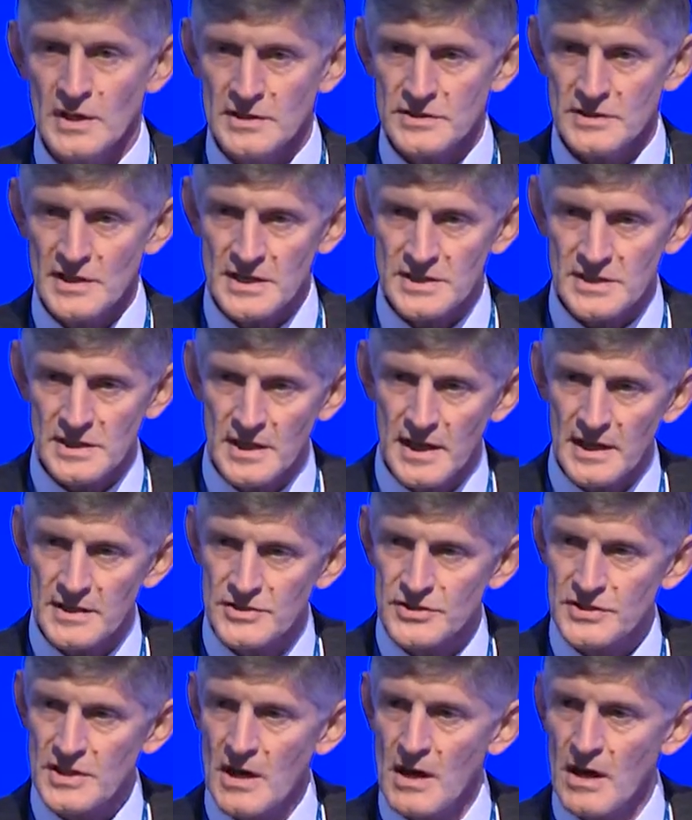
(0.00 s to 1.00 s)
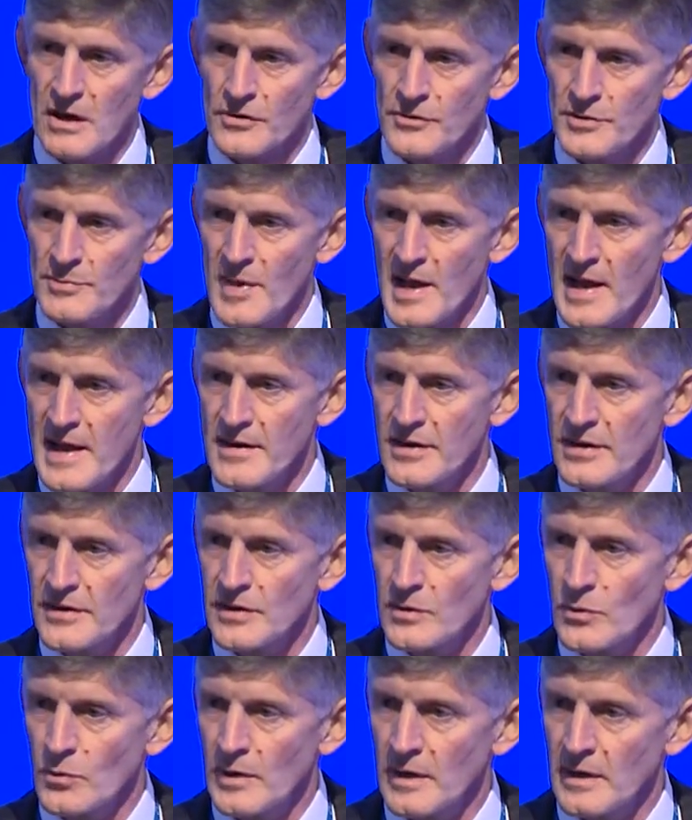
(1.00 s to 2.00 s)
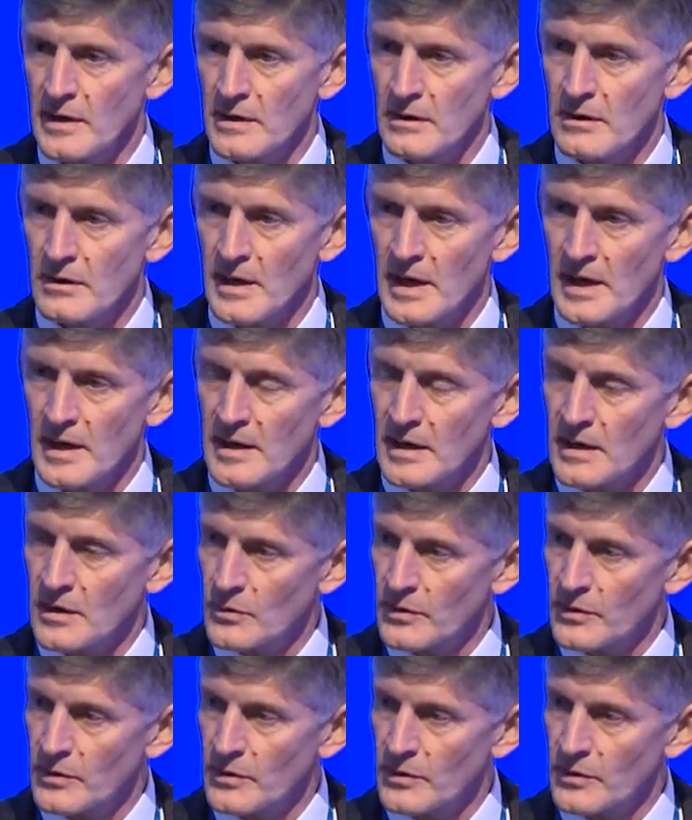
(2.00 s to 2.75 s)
So that's a kind of stark reminder that we're, uh,